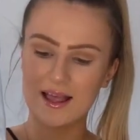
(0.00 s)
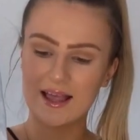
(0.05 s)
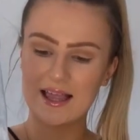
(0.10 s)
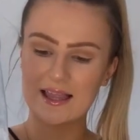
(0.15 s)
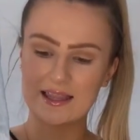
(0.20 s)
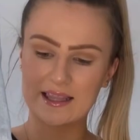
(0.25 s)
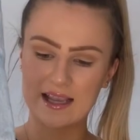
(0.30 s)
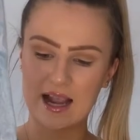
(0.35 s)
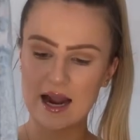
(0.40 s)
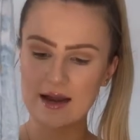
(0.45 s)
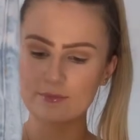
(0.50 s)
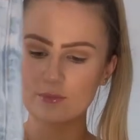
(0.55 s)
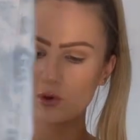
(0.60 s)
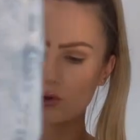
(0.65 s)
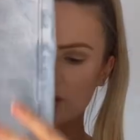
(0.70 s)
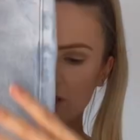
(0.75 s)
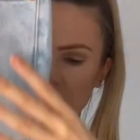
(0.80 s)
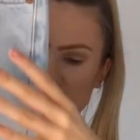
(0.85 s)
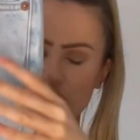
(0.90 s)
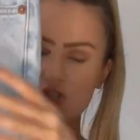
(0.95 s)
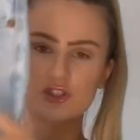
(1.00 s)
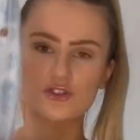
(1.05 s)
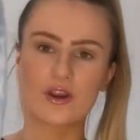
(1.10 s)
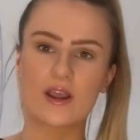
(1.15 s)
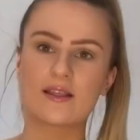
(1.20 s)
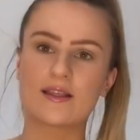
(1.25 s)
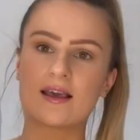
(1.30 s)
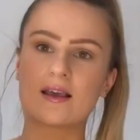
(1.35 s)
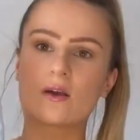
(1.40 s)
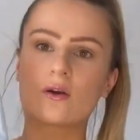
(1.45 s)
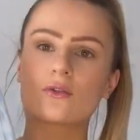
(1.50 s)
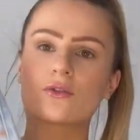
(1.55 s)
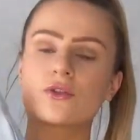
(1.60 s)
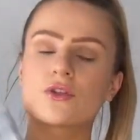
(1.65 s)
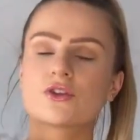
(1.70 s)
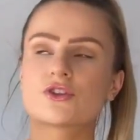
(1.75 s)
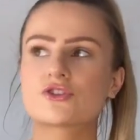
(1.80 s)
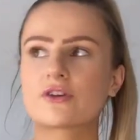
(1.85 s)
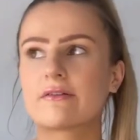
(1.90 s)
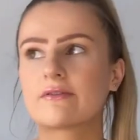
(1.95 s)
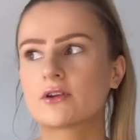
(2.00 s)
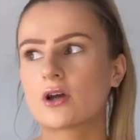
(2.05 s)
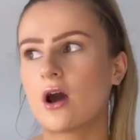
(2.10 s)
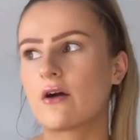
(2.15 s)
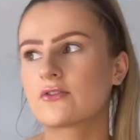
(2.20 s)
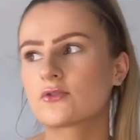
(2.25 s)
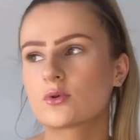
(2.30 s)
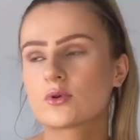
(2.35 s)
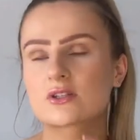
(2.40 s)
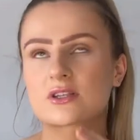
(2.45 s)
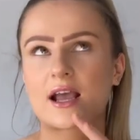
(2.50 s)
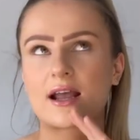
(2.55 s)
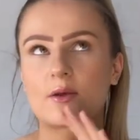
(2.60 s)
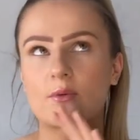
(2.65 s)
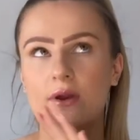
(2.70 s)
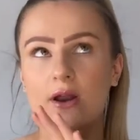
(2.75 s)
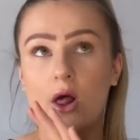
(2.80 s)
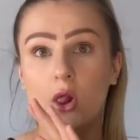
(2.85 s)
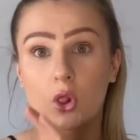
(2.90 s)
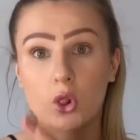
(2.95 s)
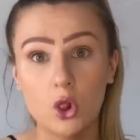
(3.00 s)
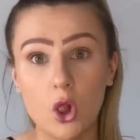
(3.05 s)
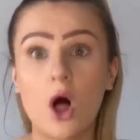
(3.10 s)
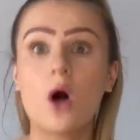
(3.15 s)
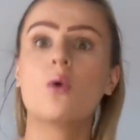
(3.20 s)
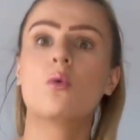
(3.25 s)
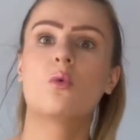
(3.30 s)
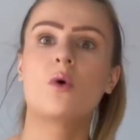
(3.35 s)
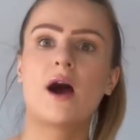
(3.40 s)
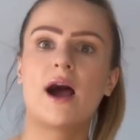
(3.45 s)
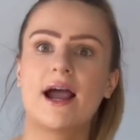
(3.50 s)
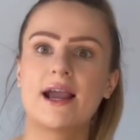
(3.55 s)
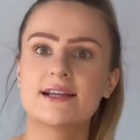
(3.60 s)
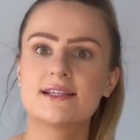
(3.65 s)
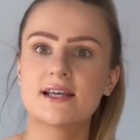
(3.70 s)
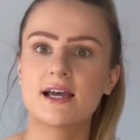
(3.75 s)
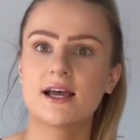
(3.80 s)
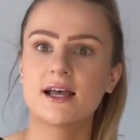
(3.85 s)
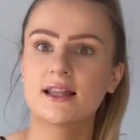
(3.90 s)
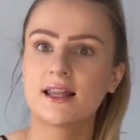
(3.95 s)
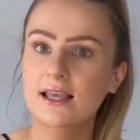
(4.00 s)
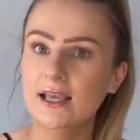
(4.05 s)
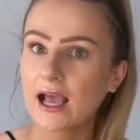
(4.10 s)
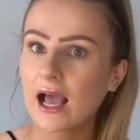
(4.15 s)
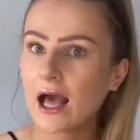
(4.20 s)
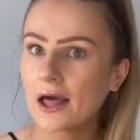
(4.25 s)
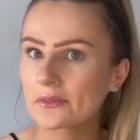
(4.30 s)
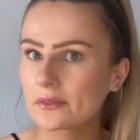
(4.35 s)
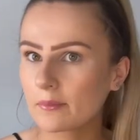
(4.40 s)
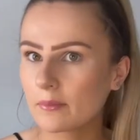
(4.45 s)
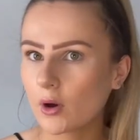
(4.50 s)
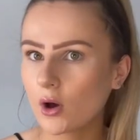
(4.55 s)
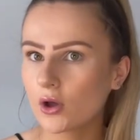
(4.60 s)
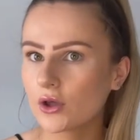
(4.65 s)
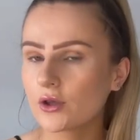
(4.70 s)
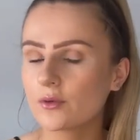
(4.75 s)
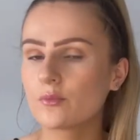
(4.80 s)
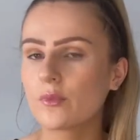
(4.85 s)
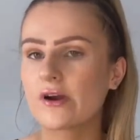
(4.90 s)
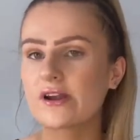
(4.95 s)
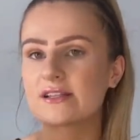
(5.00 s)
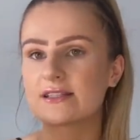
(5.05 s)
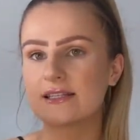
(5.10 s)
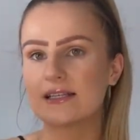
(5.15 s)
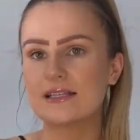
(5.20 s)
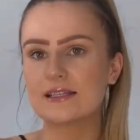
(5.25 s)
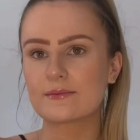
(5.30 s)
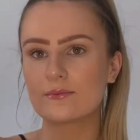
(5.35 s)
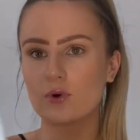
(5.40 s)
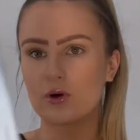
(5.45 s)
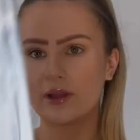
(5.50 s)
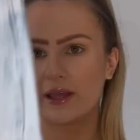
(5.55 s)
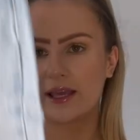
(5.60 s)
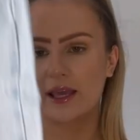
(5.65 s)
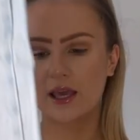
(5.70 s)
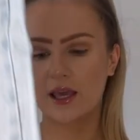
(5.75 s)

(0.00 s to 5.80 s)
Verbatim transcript: they're kind of more like straight like the Stradivarius ones kind of went a lot wider like at the bottom whereas these are more like